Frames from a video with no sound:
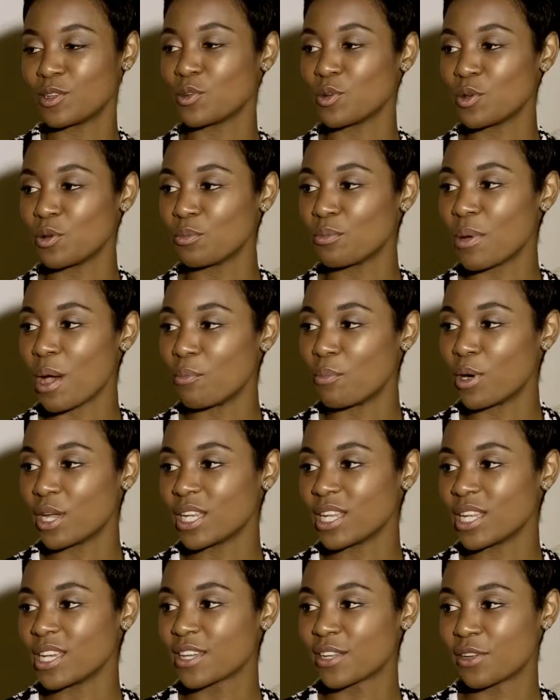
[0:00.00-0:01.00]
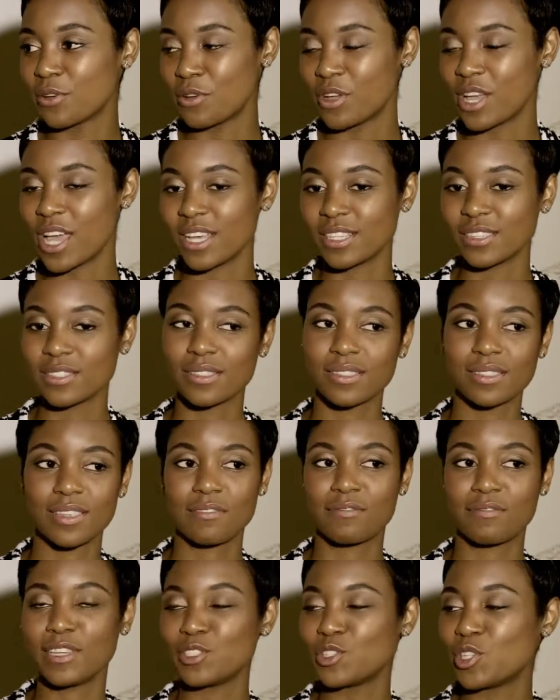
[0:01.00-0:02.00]
you know, my modeling career
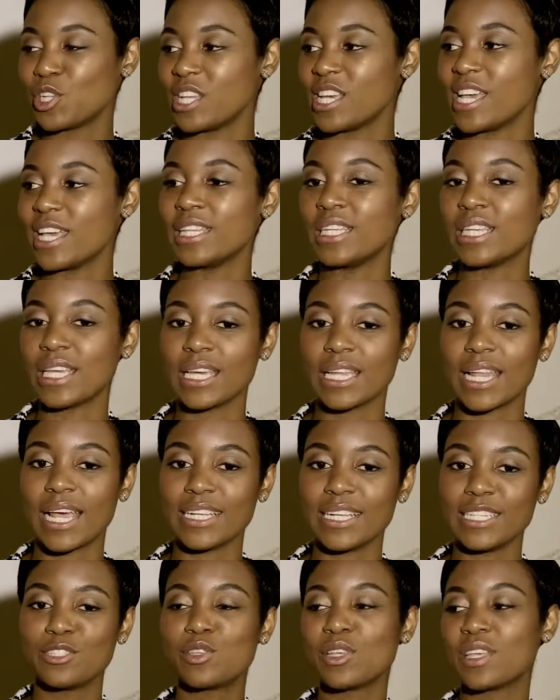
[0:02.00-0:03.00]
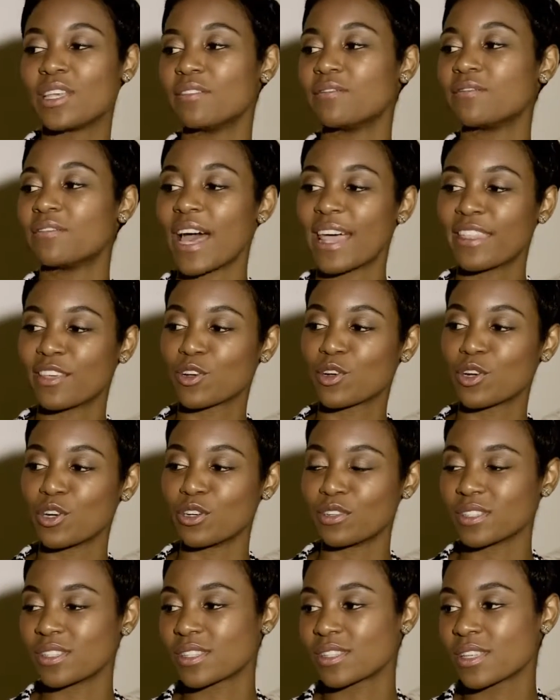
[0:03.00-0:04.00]
is eventually ending and I need to give other
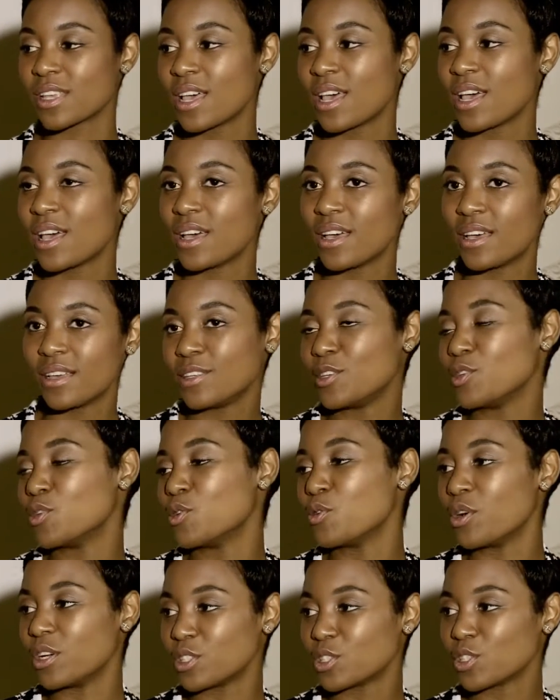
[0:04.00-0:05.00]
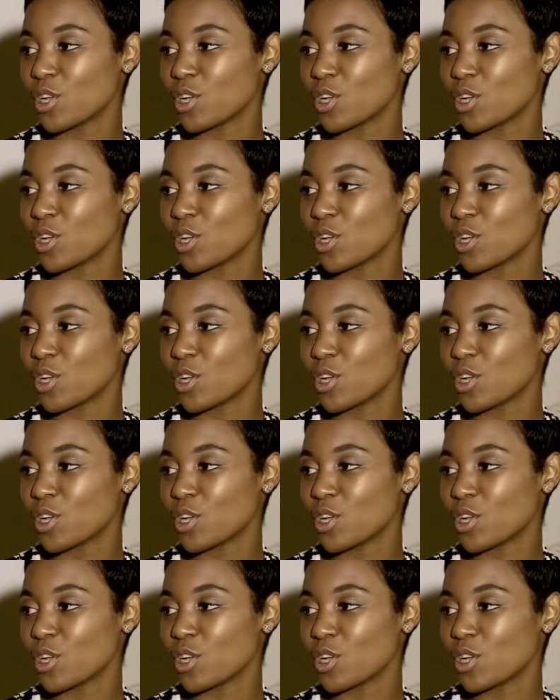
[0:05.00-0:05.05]
girls, you know, a